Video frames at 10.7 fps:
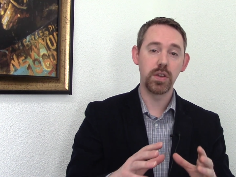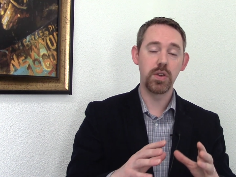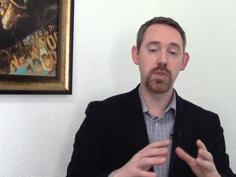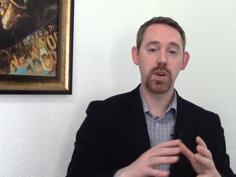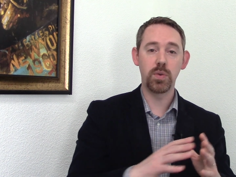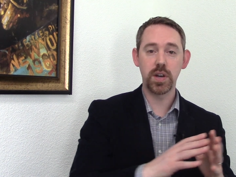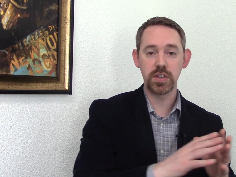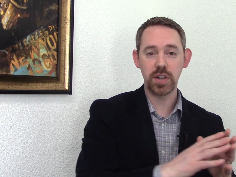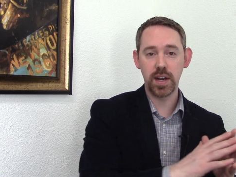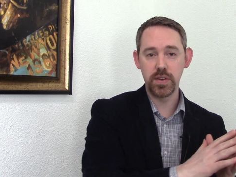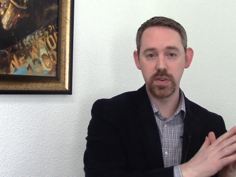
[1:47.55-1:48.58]
you don't want to
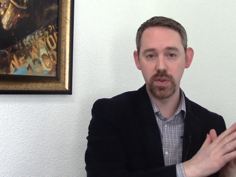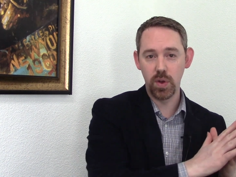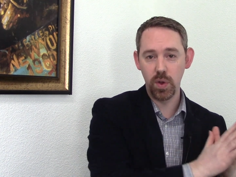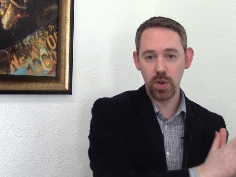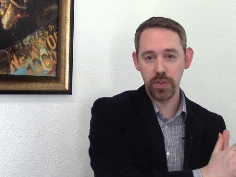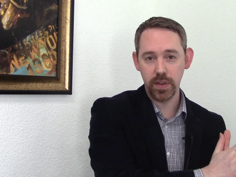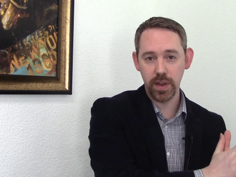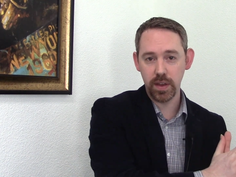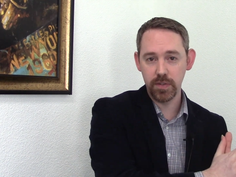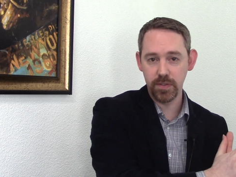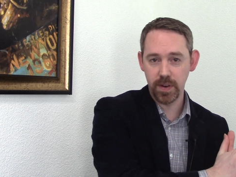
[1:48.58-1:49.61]
try to do the whole
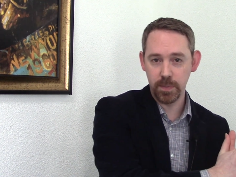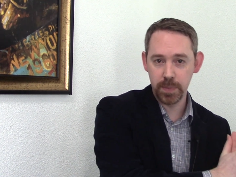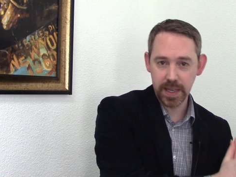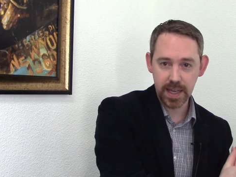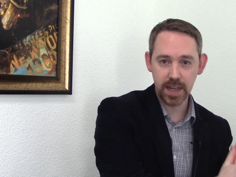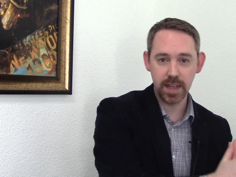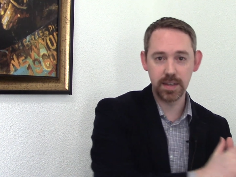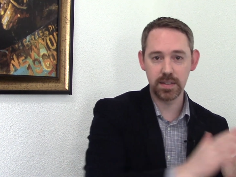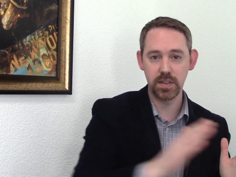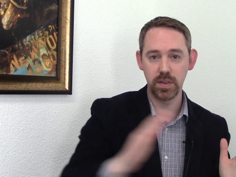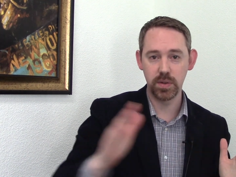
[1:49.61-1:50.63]
thing from
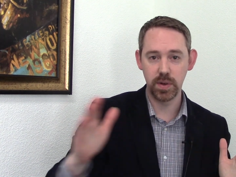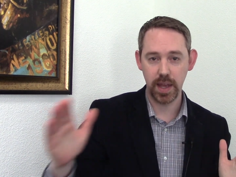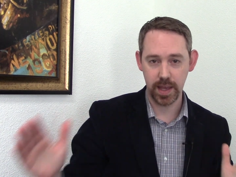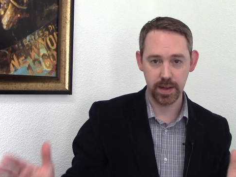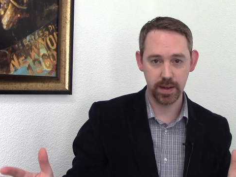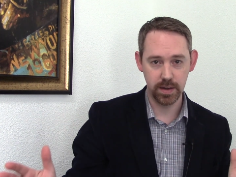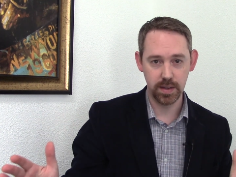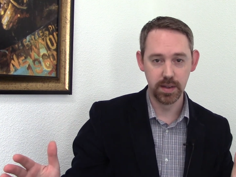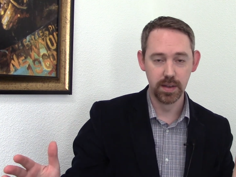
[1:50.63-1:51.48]
beginning to end.